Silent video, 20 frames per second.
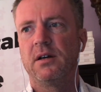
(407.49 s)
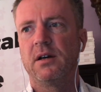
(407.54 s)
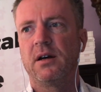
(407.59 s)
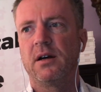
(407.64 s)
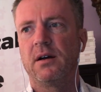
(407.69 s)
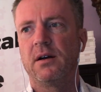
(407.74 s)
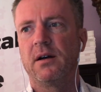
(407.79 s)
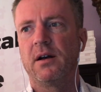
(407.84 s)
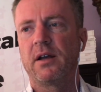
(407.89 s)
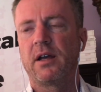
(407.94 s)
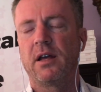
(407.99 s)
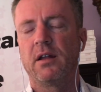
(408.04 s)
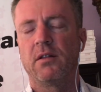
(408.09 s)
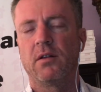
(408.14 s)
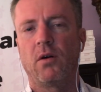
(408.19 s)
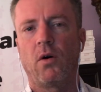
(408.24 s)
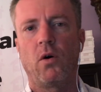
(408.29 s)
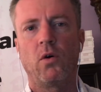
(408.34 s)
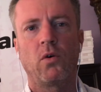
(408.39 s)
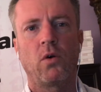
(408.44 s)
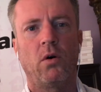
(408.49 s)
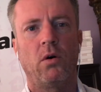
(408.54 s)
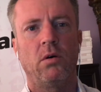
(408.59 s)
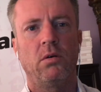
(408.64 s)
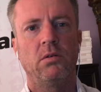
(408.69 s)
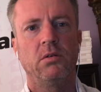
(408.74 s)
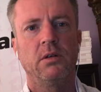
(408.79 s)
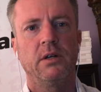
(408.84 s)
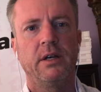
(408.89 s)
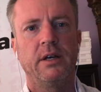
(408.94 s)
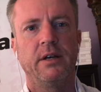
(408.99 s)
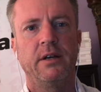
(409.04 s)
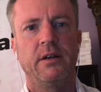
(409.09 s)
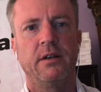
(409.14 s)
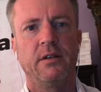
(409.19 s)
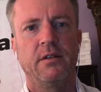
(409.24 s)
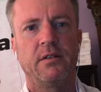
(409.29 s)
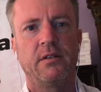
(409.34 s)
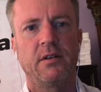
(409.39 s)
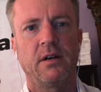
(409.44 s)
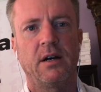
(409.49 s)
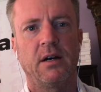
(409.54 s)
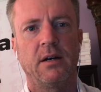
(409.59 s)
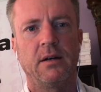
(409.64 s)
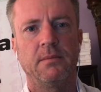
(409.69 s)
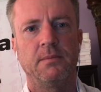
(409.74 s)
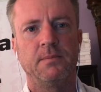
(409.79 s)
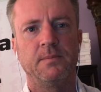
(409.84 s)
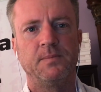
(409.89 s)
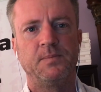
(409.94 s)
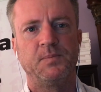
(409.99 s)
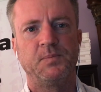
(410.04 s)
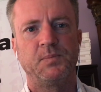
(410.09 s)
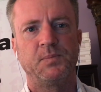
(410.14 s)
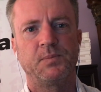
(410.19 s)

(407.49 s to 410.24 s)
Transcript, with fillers: uh, again, the whole goal is um,